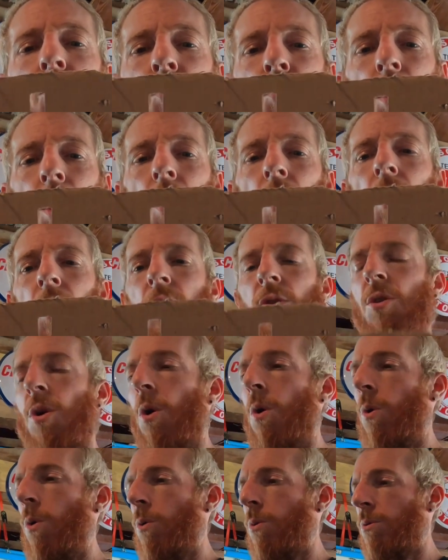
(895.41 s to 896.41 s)
draw those
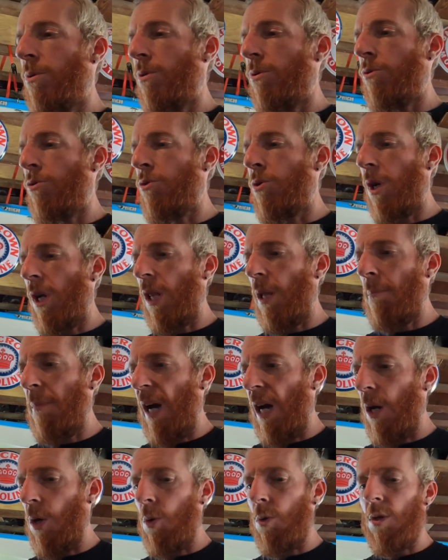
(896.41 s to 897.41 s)
holes, drill them
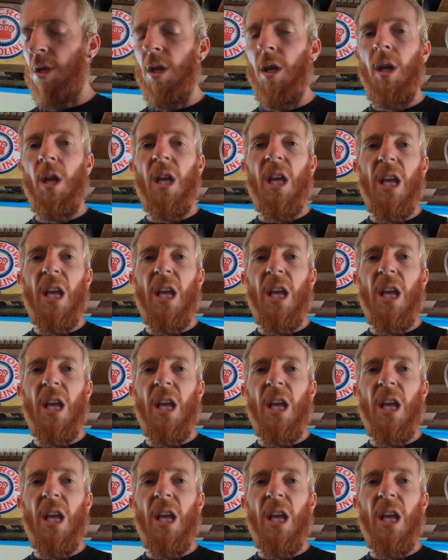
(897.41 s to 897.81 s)
out,